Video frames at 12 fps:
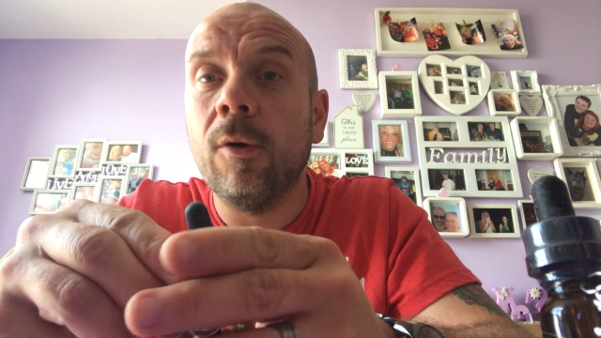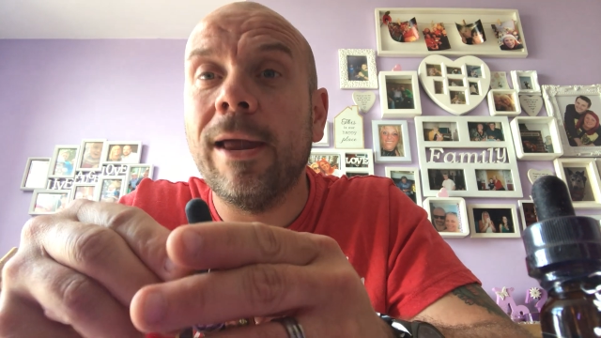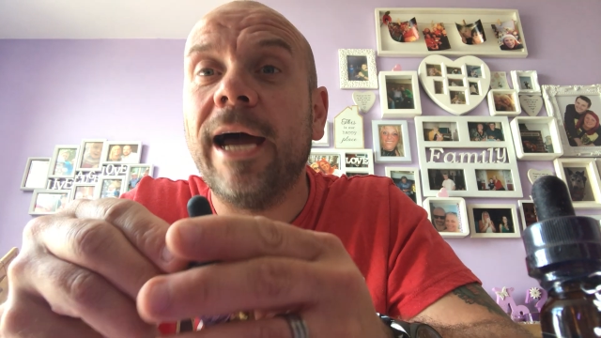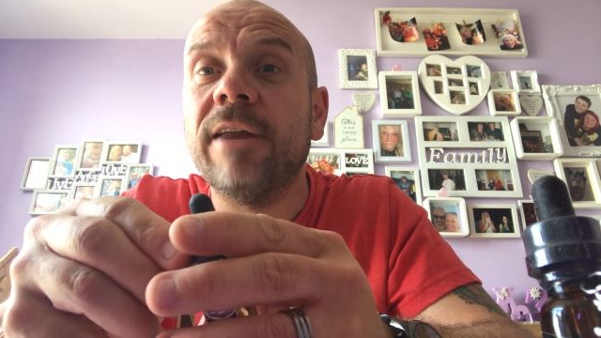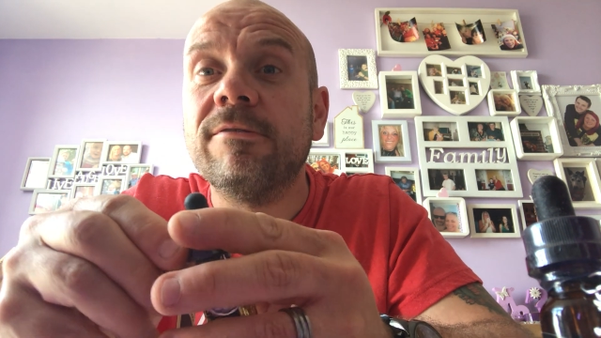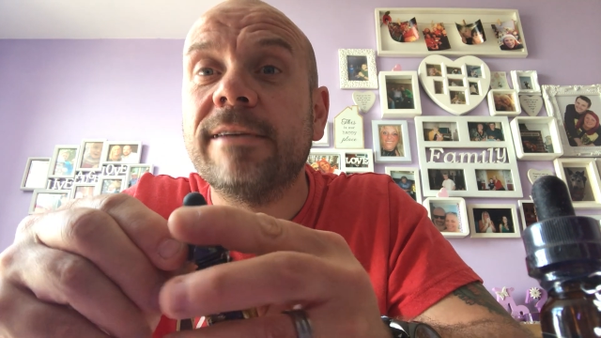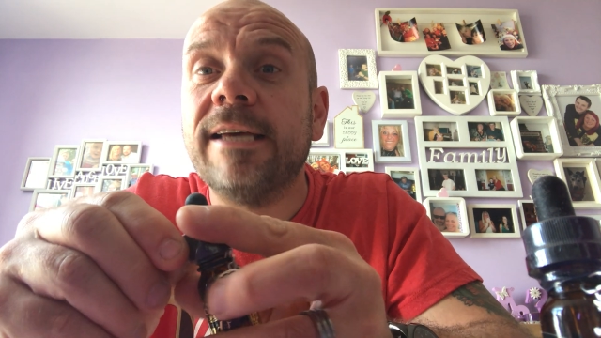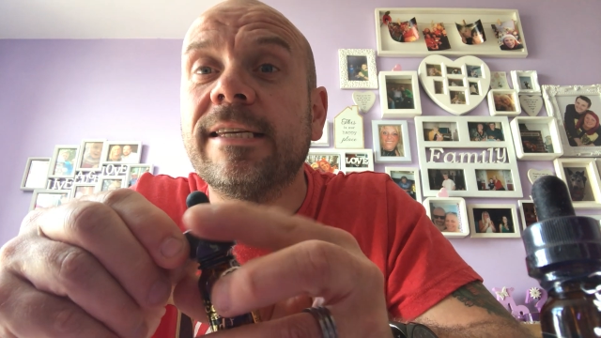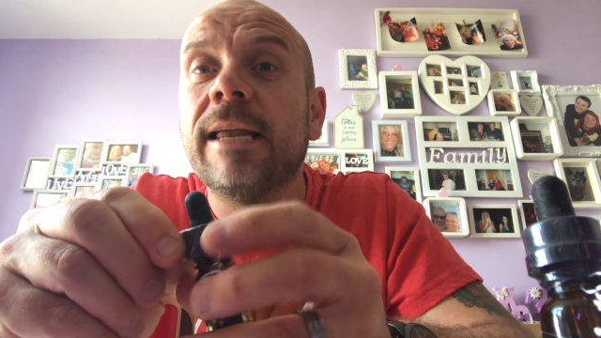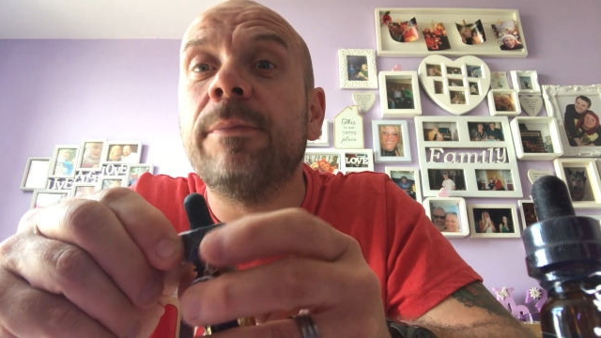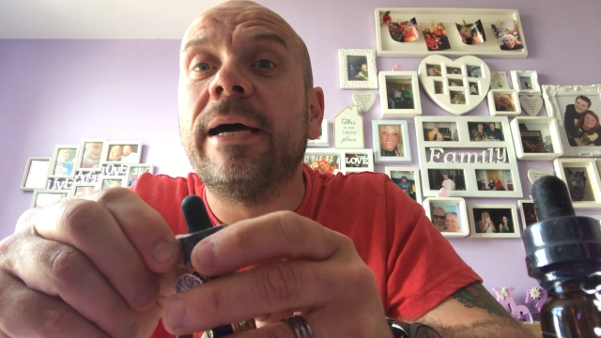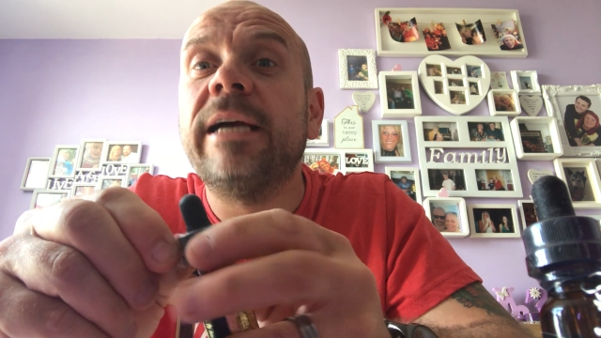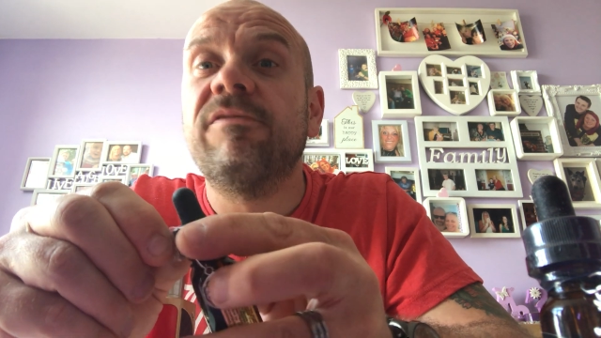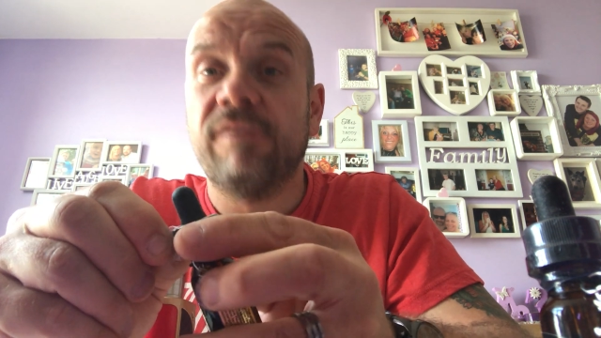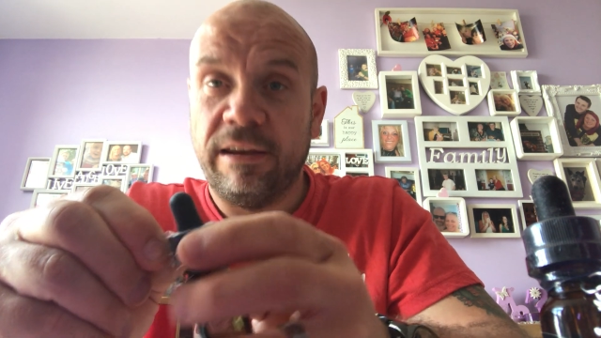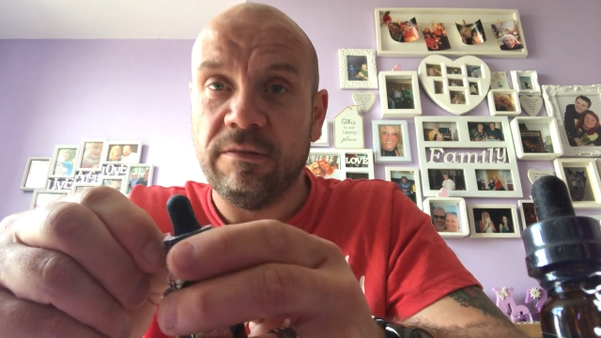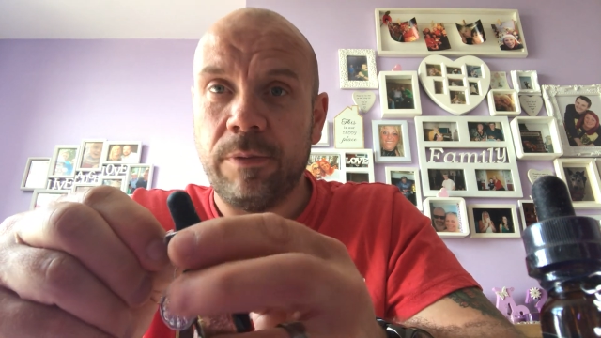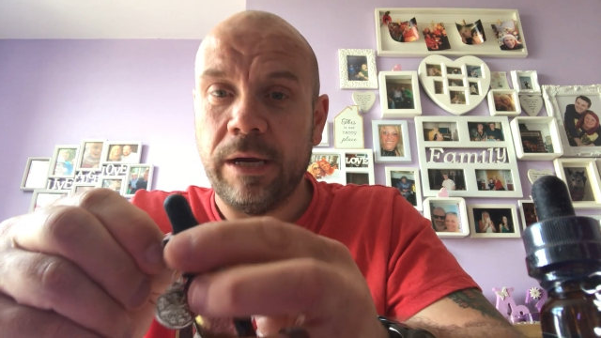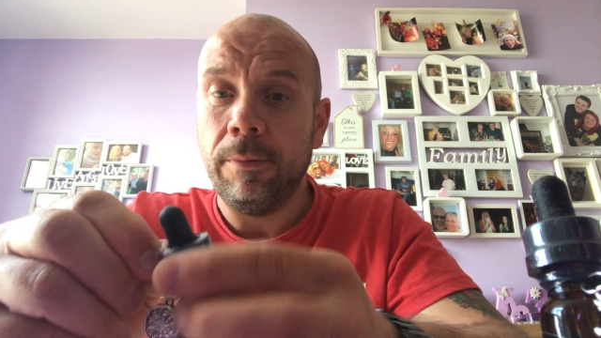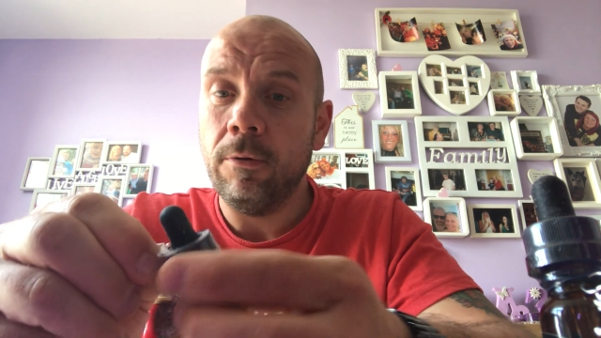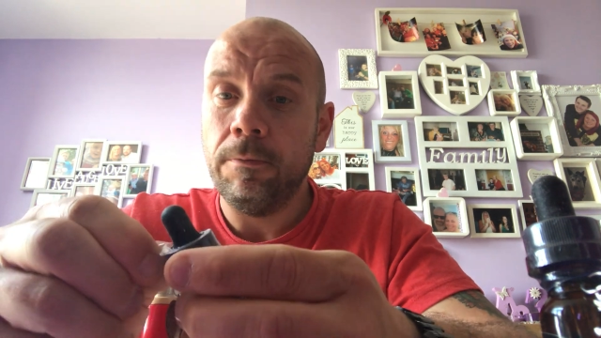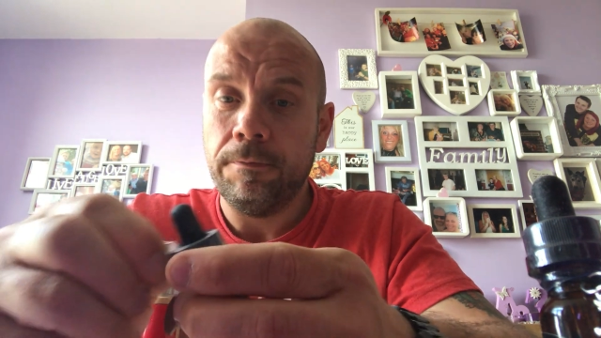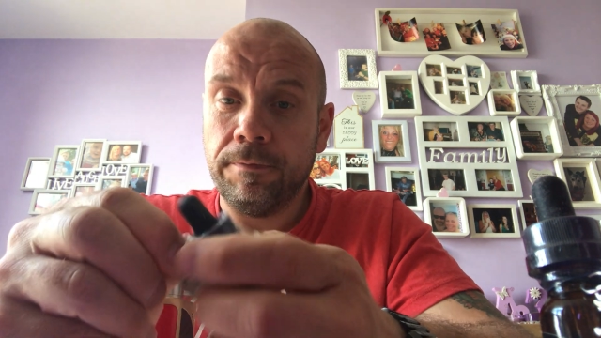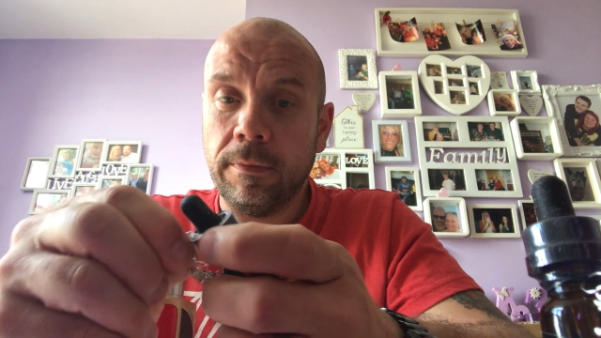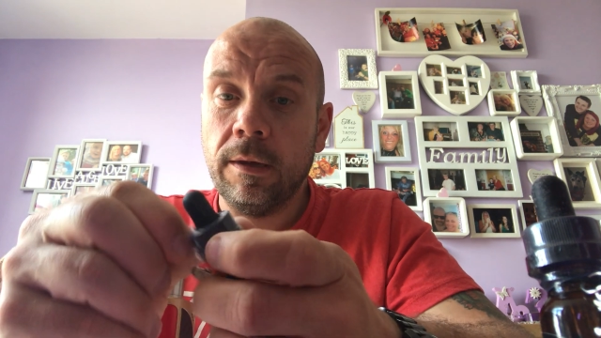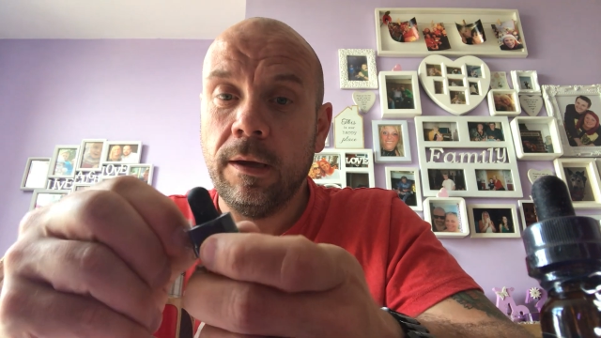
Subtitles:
all out and say it's a lemonade flavour, people.